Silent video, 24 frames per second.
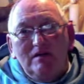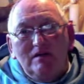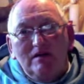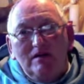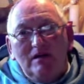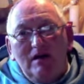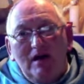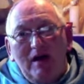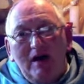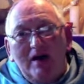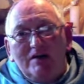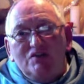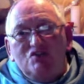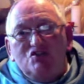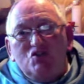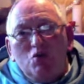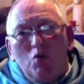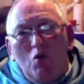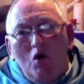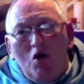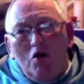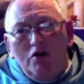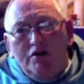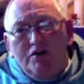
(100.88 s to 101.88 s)
and to
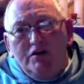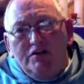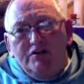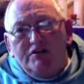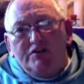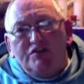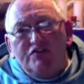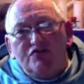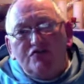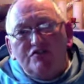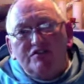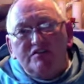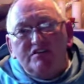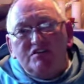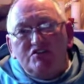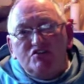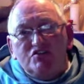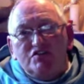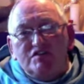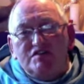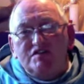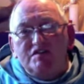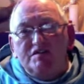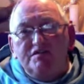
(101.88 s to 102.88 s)
honour the
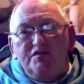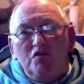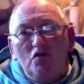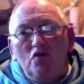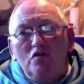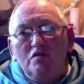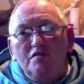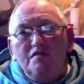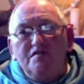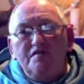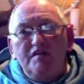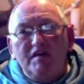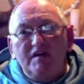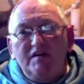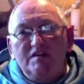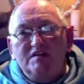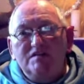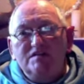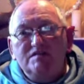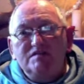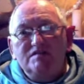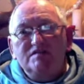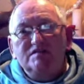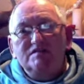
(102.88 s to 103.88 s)
traditions of all
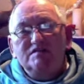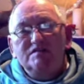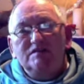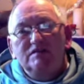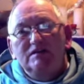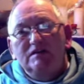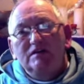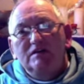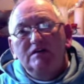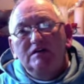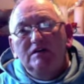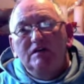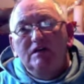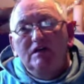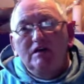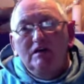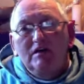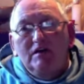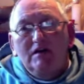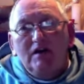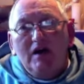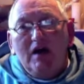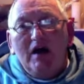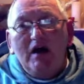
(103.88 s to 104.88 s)
faiths
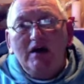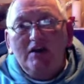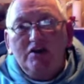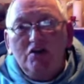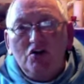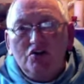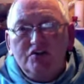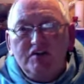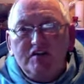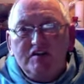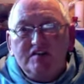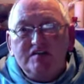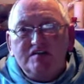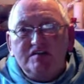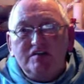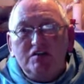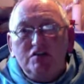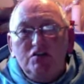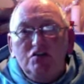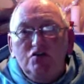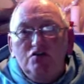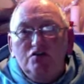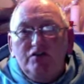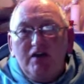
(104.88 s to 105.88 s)
and not
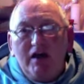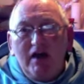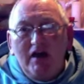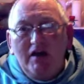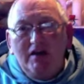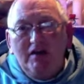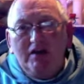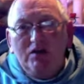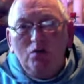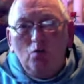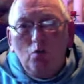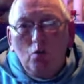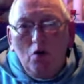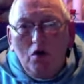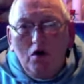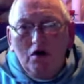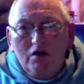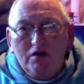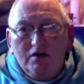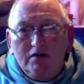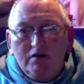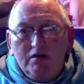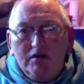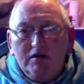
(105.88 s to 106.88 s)
exclude
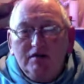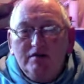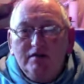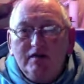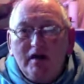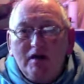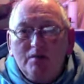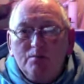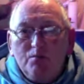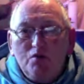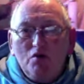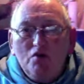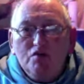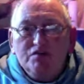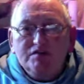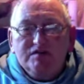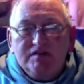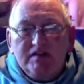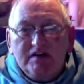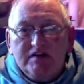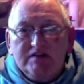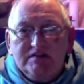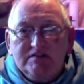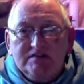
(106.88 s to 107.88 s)
anyone in that
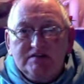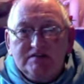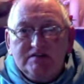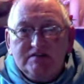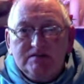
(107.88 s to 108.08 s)
process.